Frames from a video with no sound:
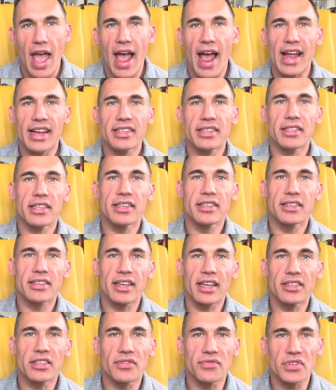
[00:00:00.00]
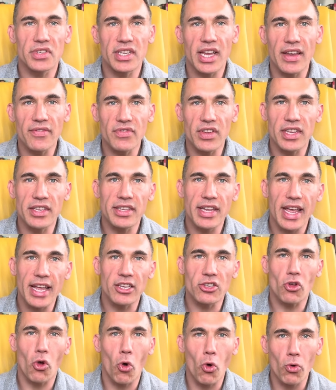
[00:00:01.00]
As this sense of safety
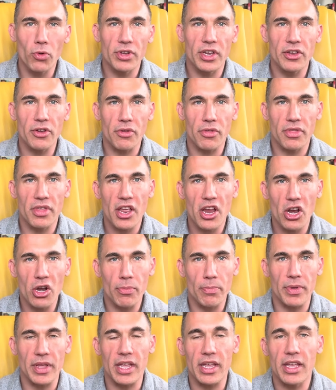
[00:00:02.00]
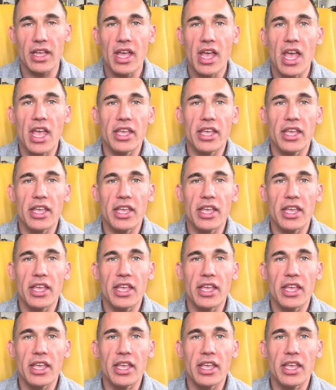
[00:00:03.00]
takes hold in your therapy,